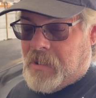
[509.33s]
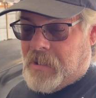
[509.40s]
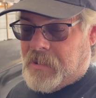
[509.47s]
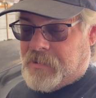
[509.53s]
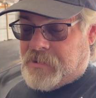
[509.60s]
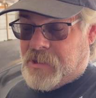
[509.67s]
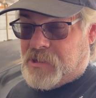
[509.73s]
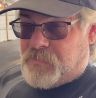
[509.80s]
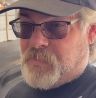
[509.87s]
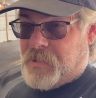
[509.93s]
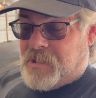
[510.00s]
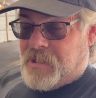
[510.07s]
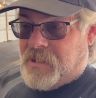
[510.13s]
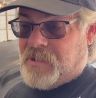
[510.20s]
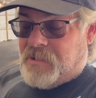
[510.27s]
just
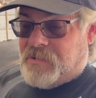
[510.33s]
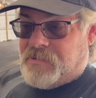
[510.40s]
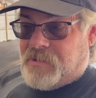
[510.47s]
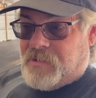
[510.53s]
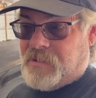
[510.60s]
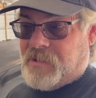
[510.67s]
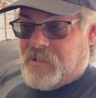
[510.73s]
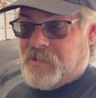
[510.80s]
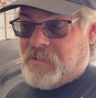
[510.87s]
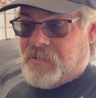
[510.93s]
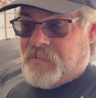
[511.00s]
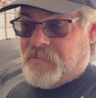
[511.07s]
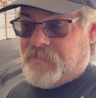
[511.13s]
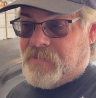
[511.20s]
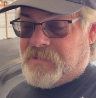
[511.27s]
because
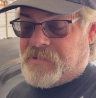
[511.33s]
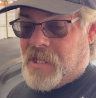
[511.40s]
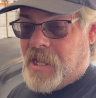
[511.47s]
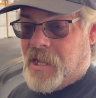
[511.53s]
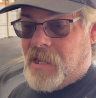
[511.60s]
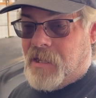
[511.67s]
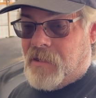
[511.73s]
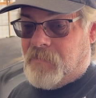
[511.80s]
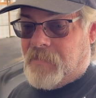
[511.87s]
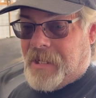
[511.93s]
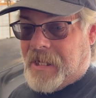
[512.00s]
of the time